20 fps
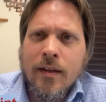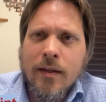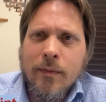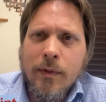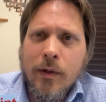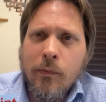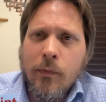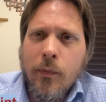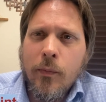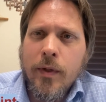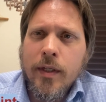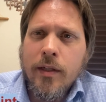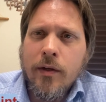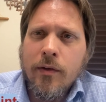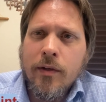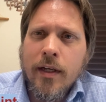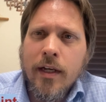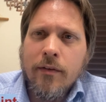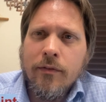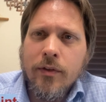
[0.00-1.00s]
But when we
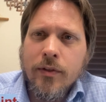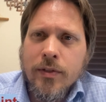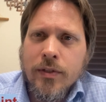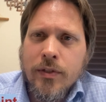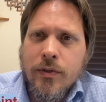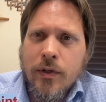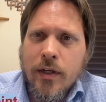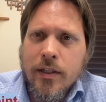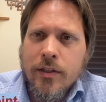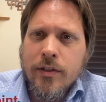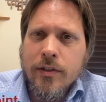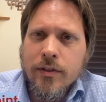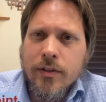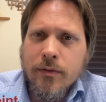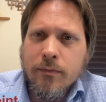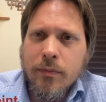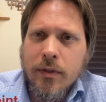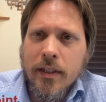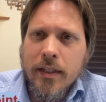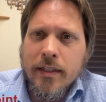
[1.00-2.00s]
don't have those structures
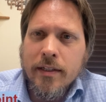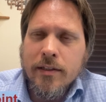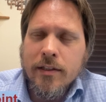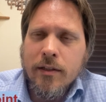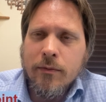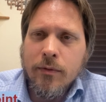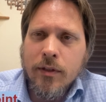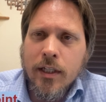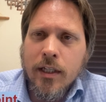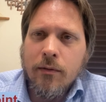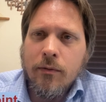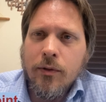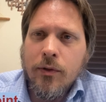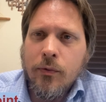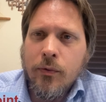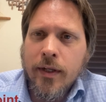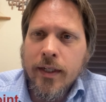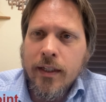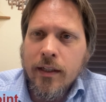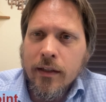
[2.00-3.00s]
in place to be able to
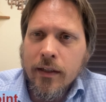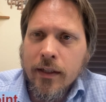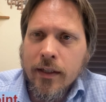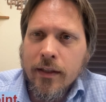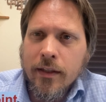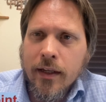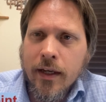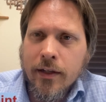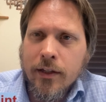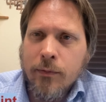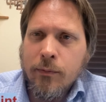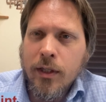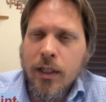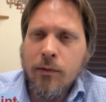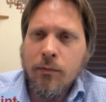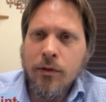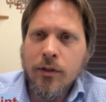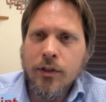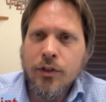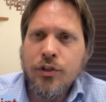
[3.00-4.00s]
regulate that, to be
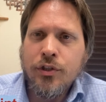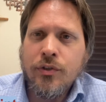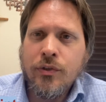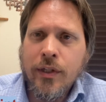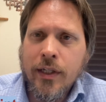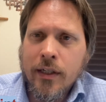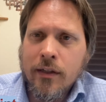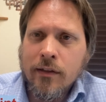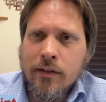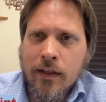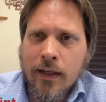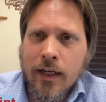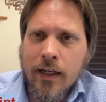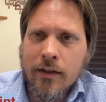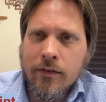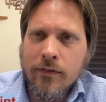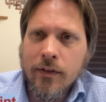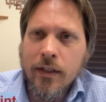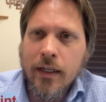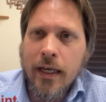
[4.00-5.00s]
able to share
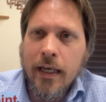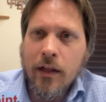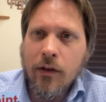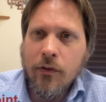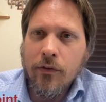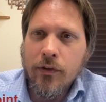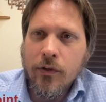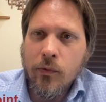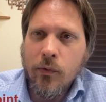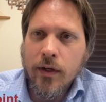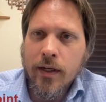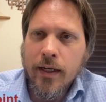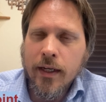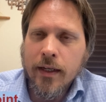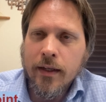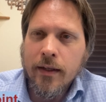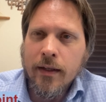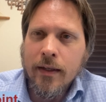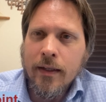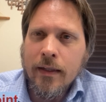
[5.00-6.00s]
life in a healthy
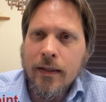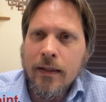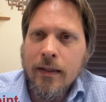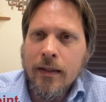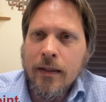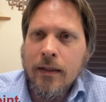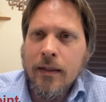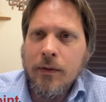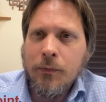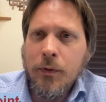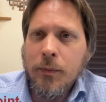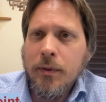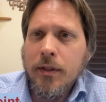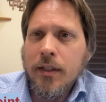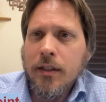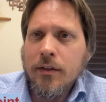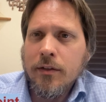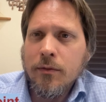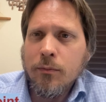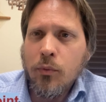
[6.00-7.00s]
way, we
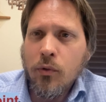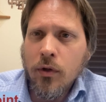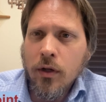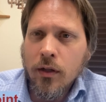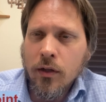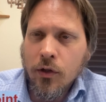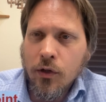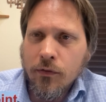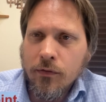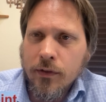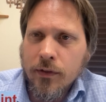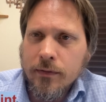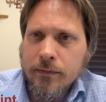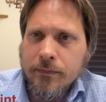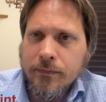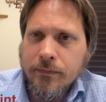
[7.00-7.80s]
begin to boil over.